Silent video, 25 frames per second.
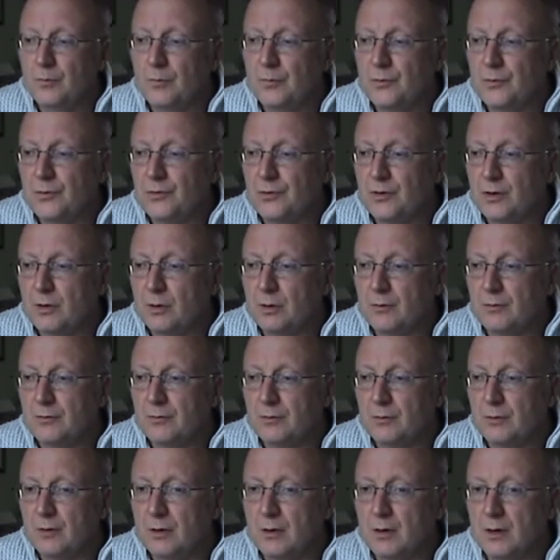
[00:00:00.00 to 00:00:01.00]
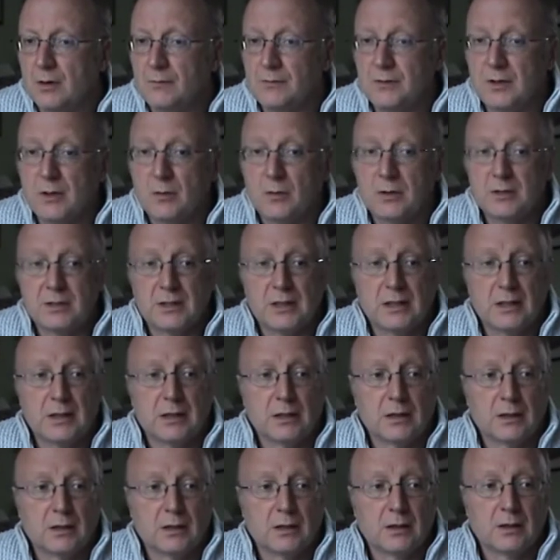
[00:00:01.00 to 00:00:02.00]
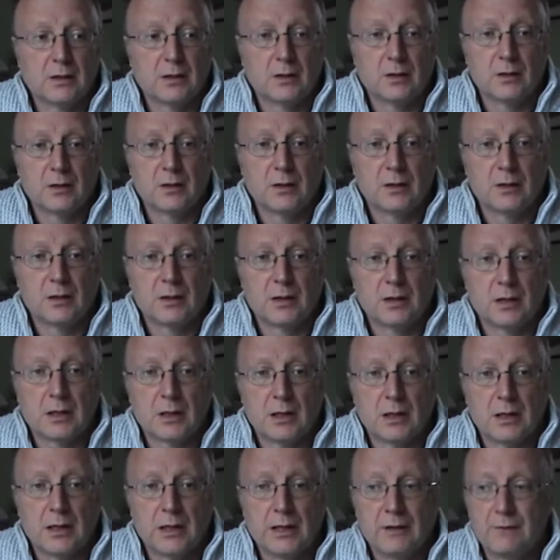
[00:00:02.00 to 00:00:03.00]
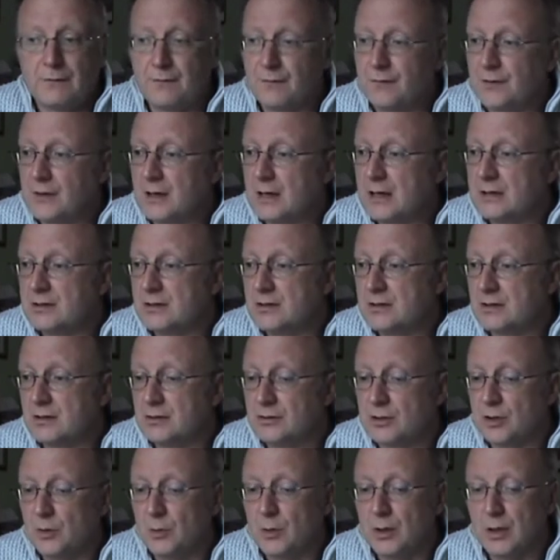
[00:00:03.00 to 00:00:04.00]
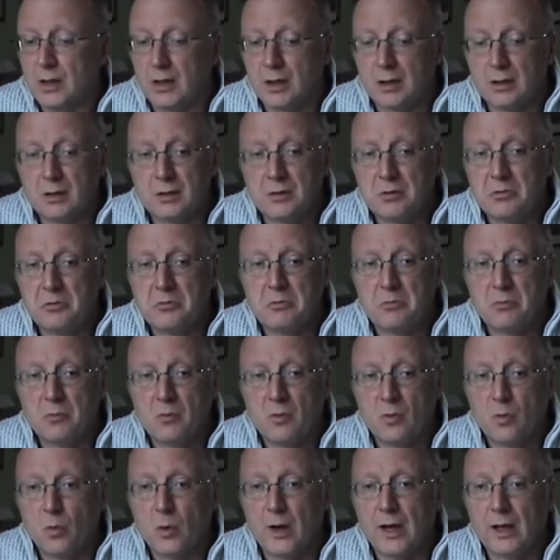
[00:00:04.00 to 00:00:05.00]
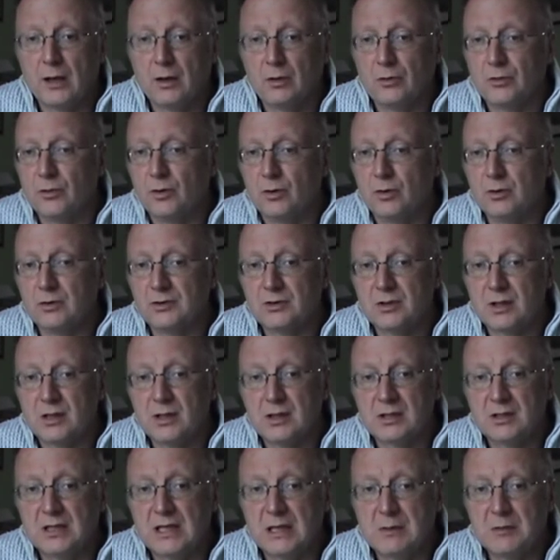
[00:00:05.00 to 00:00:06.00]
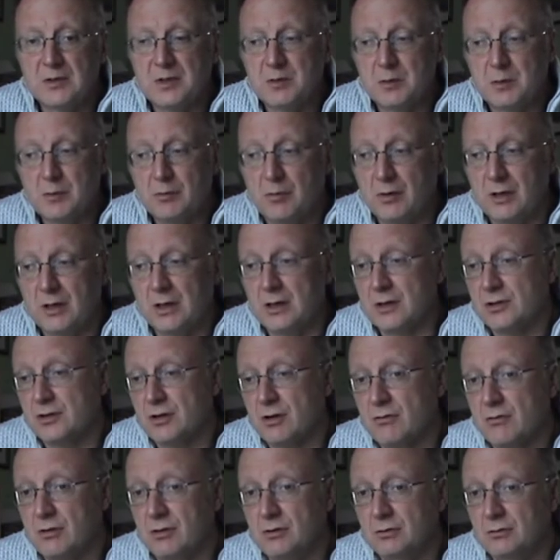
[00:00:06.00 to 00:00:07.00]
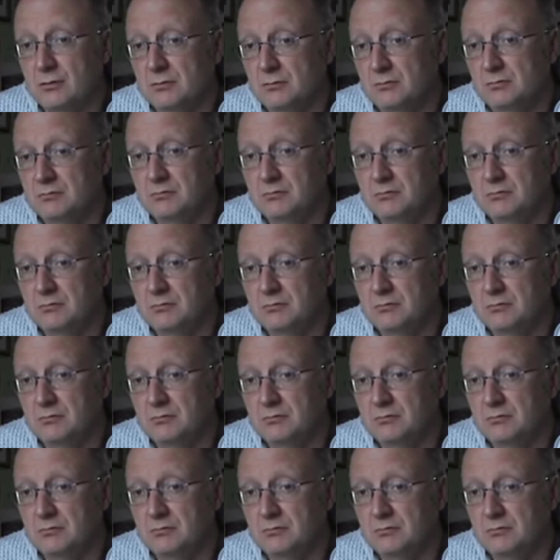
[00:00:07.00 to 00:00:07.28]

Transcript: So I've no idea if the Axis are doing well or not. It seems to be pretty historical.